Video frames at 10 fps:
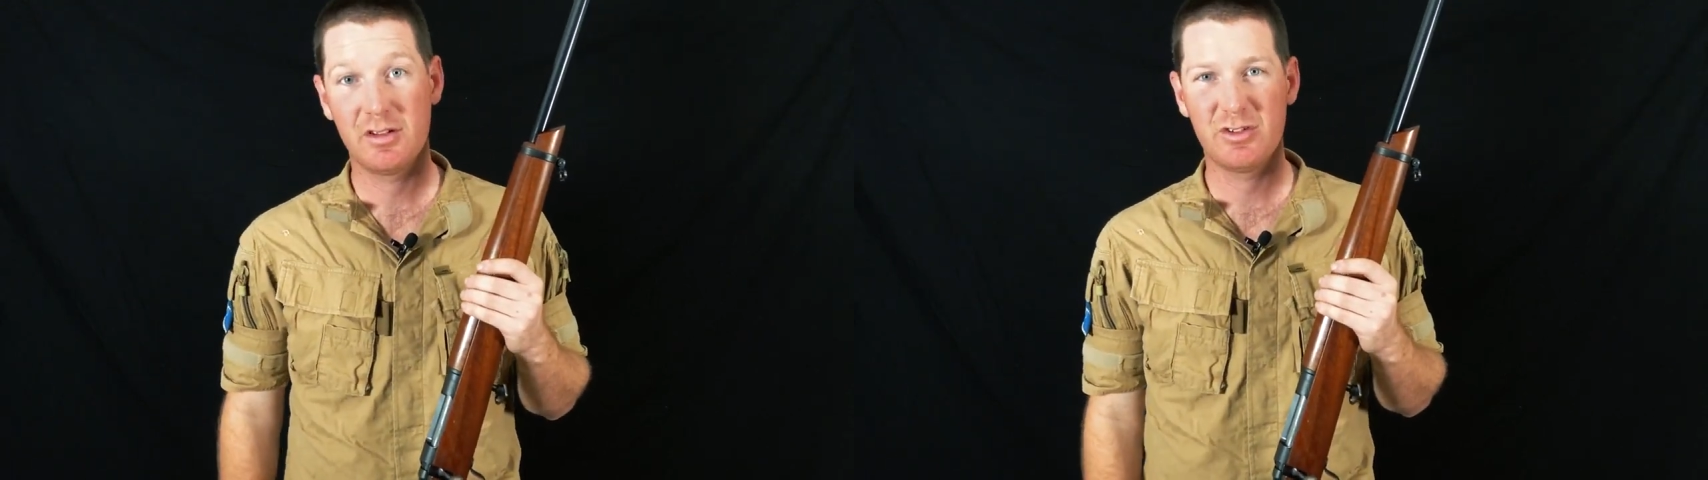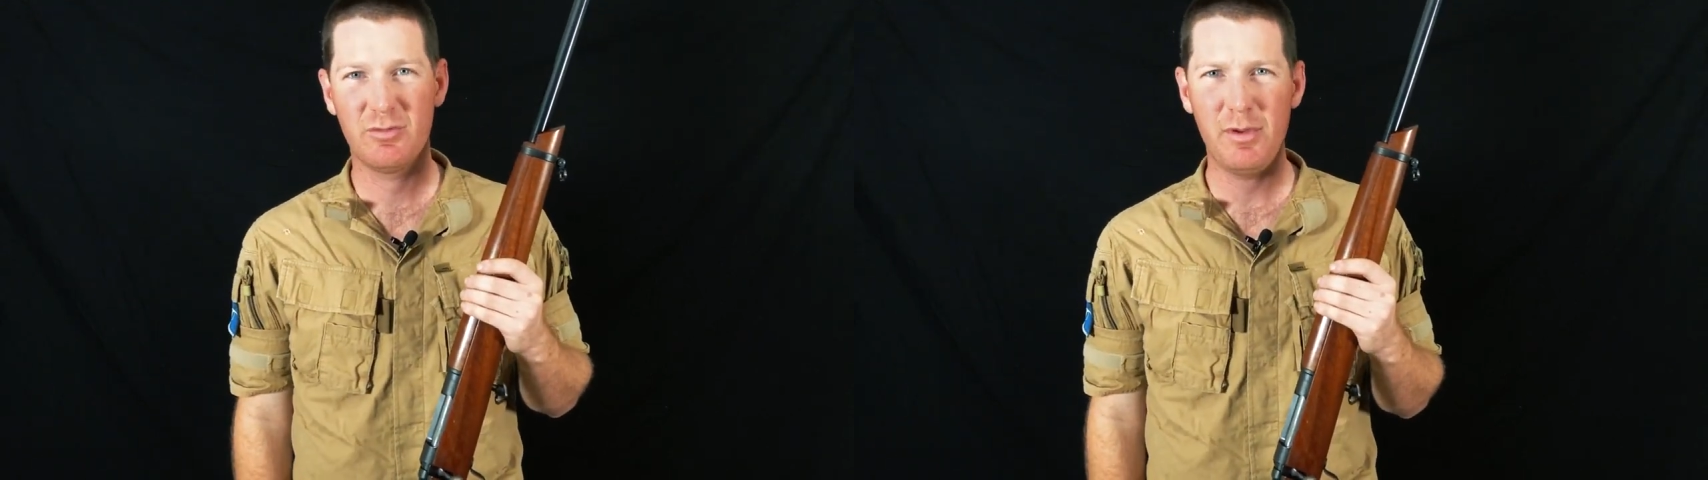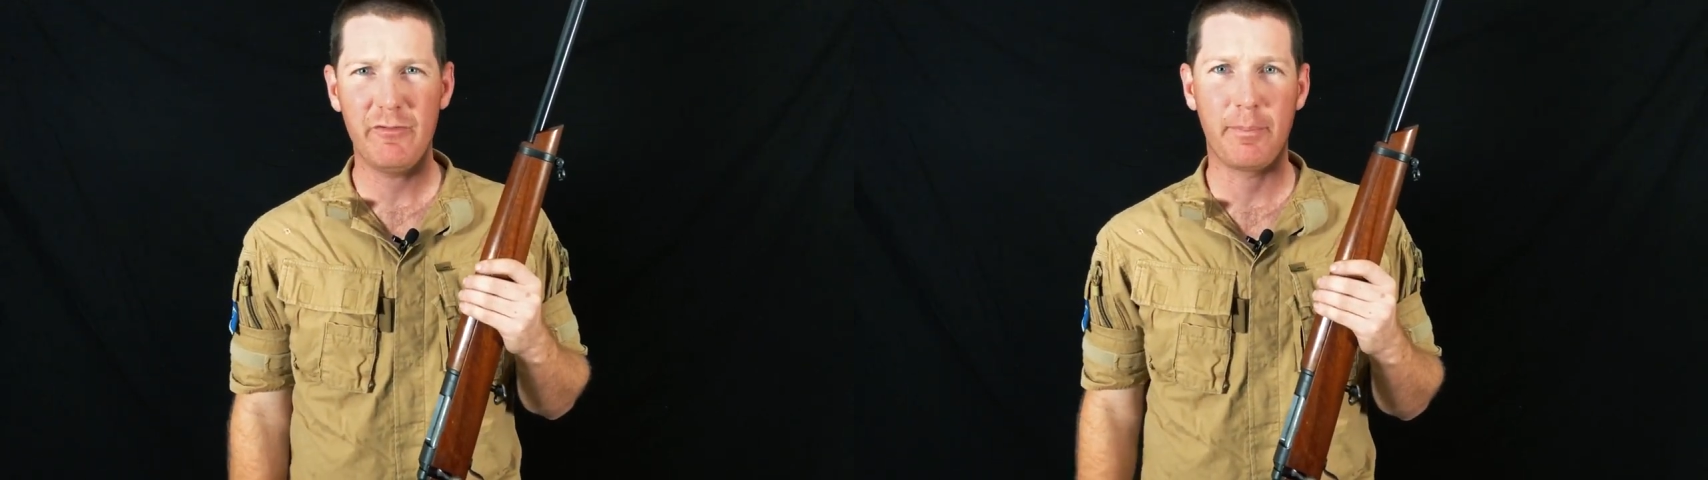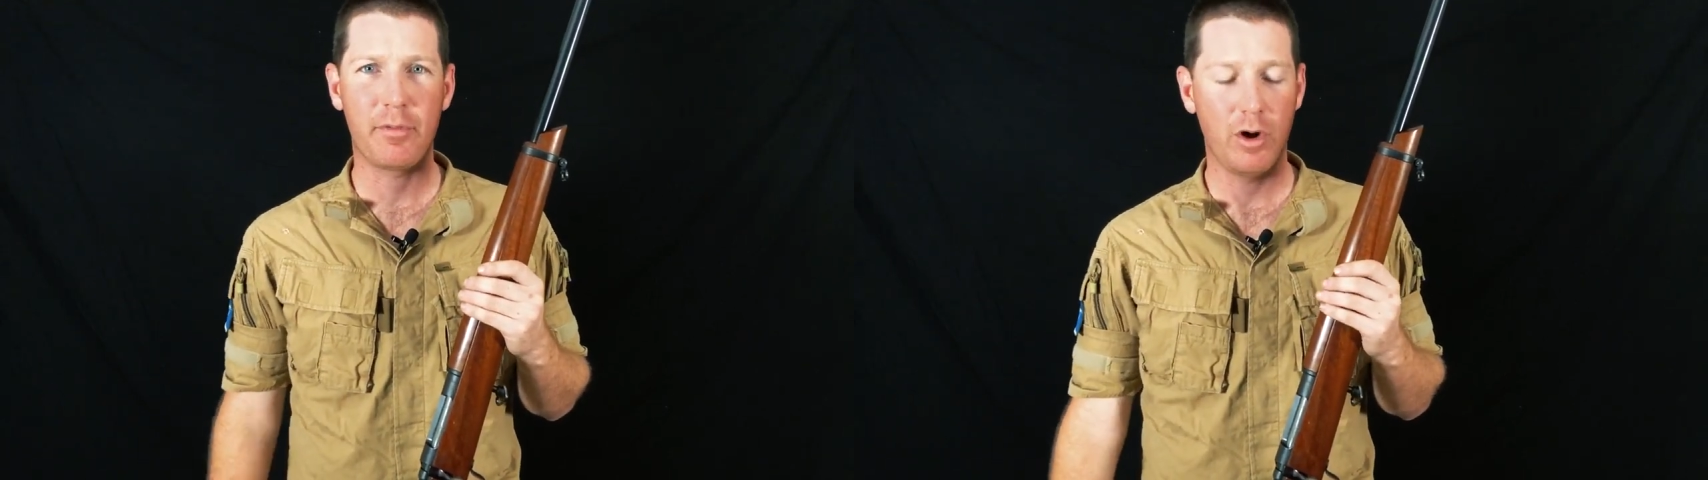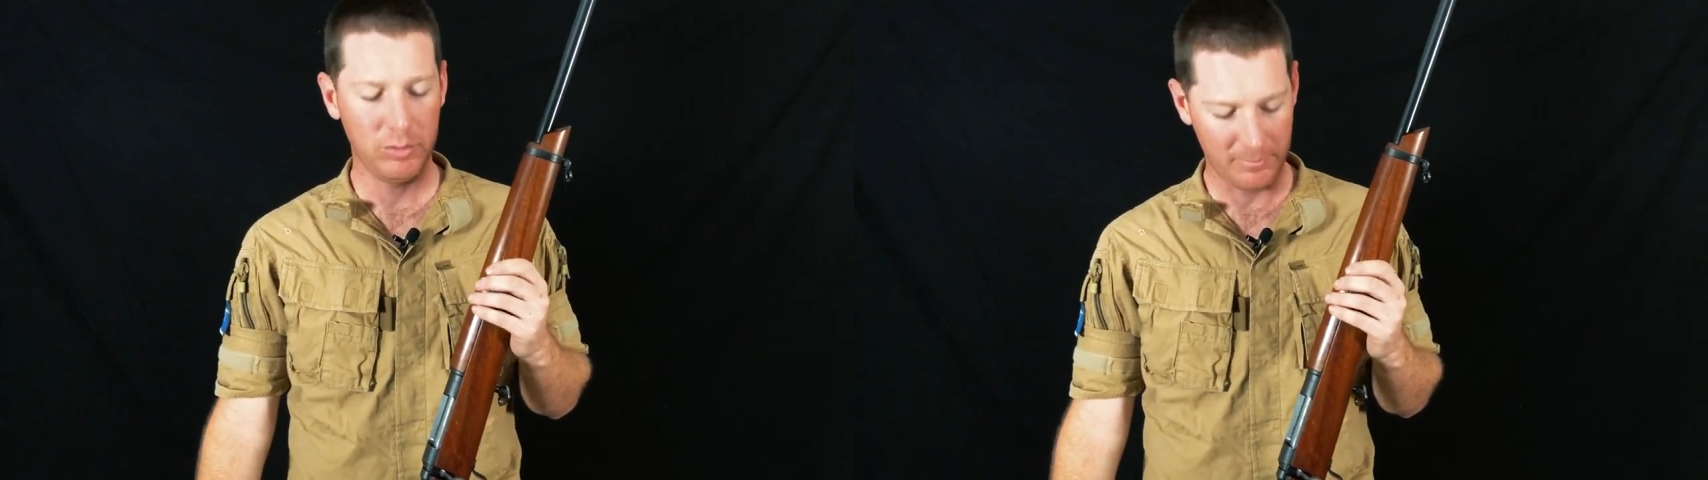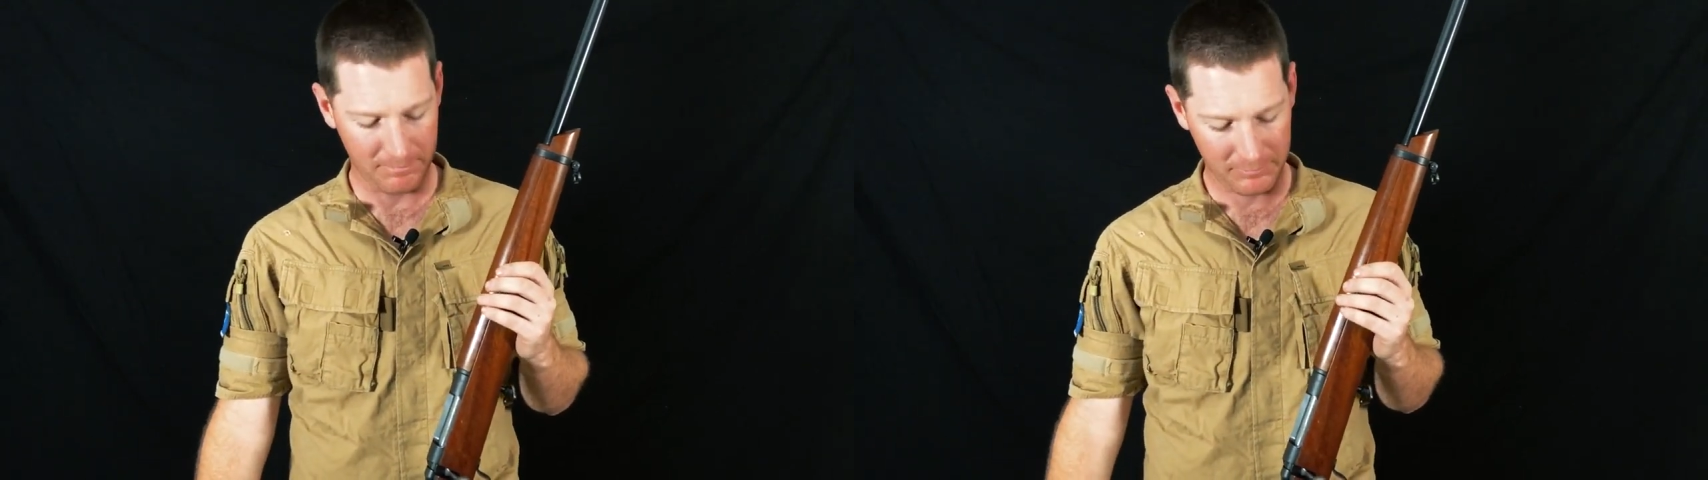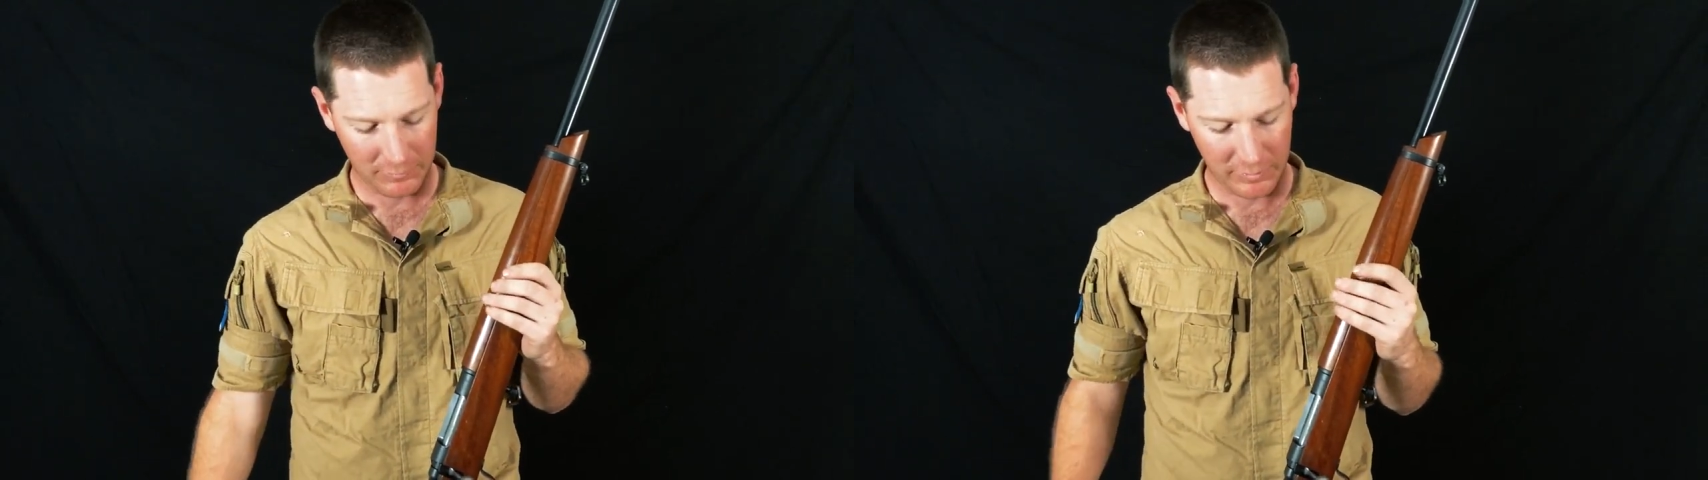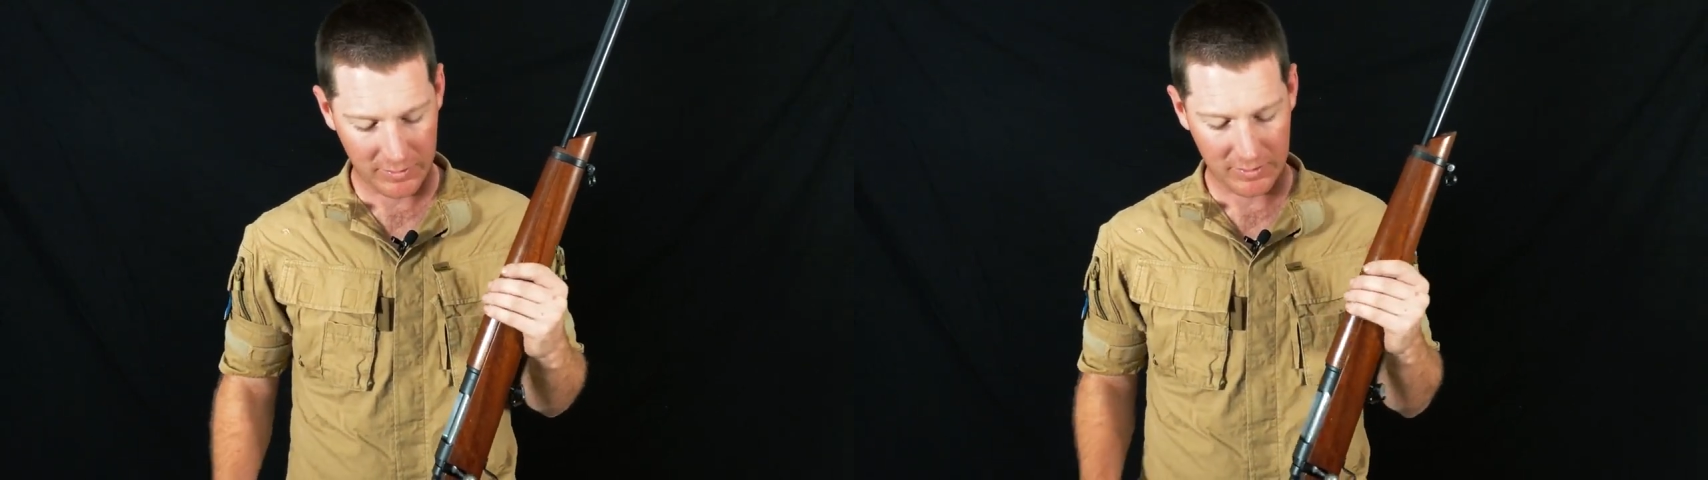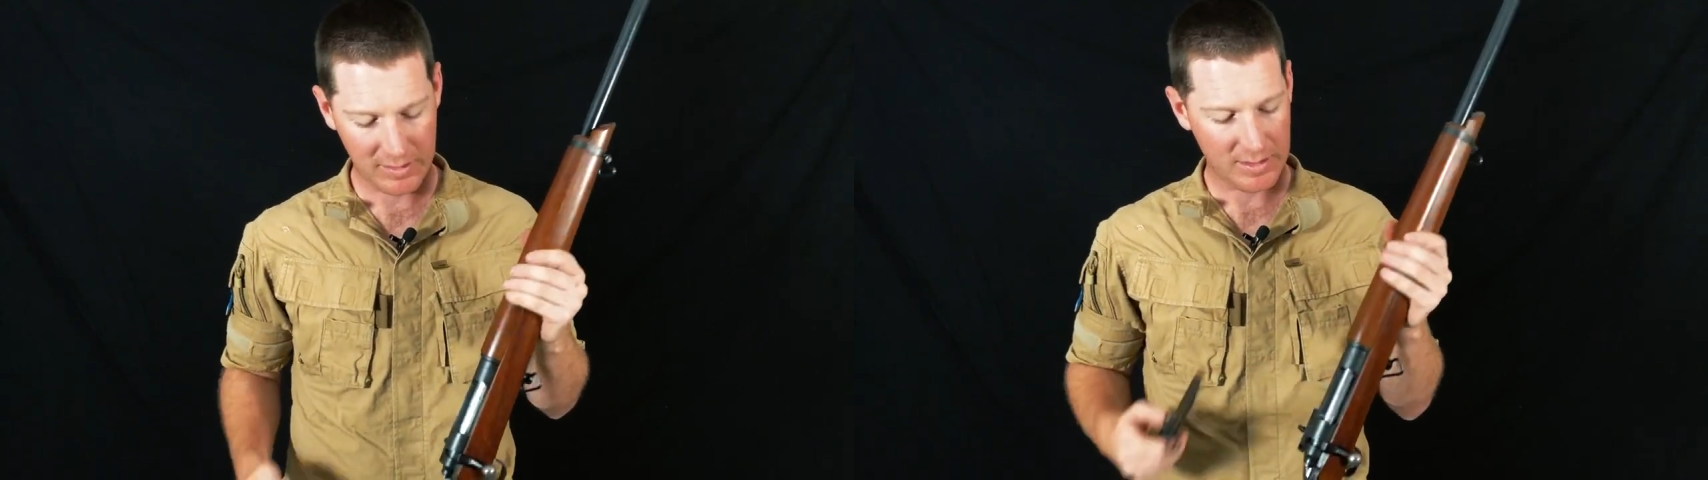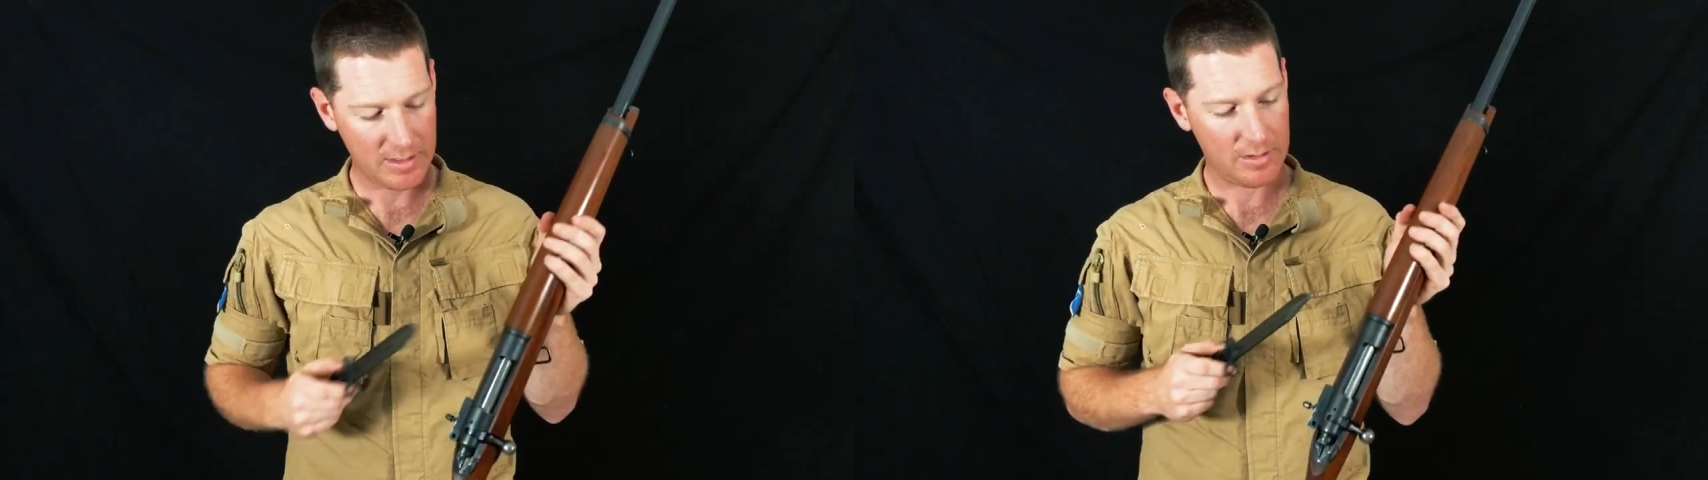to a bit of a problem with
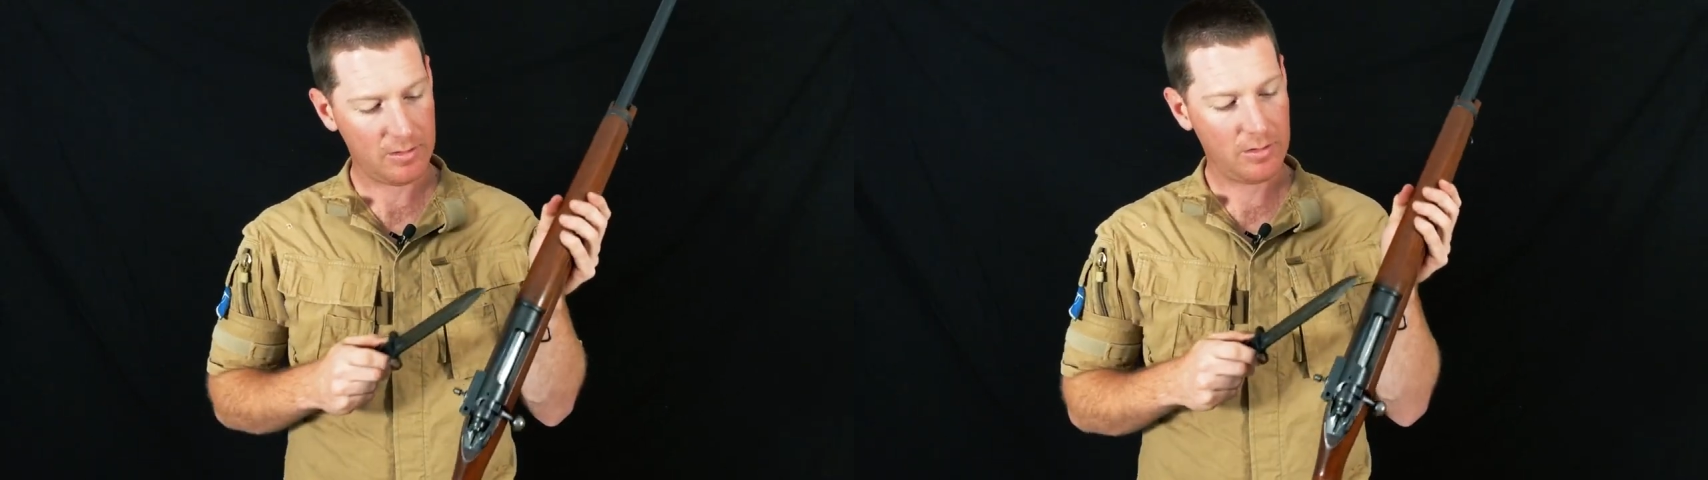the uh,